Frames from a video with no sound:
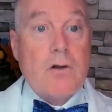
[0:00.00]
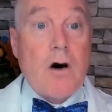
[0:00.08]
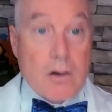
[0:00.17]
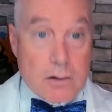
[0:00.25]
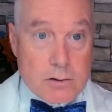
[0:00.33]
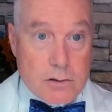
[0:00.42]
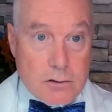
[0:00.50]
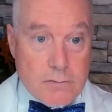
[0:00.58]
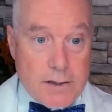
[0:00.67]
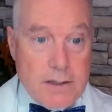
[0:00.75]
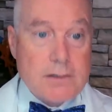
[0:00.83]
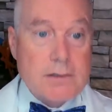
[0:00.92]
long
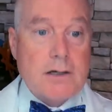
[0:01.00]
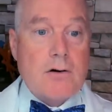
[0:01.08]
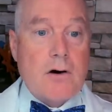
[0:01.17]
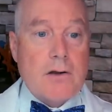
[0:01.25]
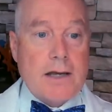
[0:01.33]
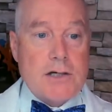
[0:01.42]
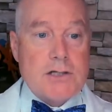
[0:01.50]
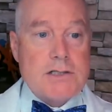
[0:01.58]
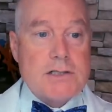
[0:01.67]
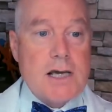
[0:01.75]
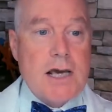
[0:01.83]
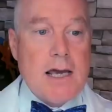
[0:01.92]
COVID in all
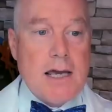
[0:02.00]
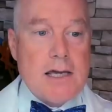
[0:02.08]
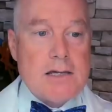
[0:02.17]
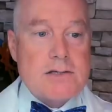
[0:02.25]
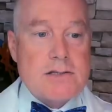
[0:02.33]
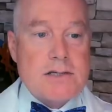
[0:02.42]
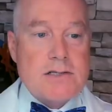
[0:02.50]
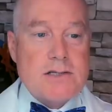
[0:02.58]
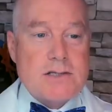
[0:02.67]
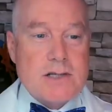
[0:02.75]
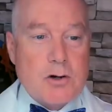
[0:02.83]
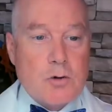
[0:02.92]
ages is
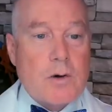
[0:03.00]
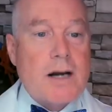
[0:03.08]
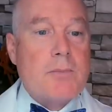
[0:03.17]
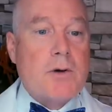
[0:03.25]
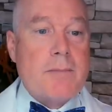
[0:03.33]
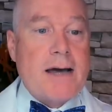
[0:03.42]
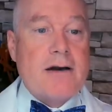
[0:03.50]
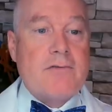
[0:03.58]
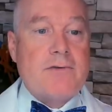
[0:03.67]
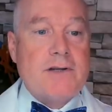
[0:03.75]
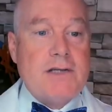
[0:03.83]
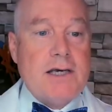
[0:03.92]
this just incredible
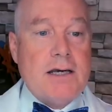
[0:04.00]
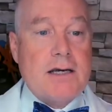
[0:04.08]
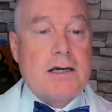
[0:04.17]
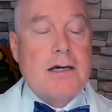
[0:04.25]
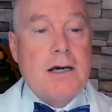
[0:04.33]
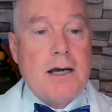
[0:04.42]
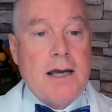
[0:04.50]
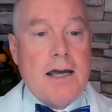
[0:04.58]
amount of fatigue.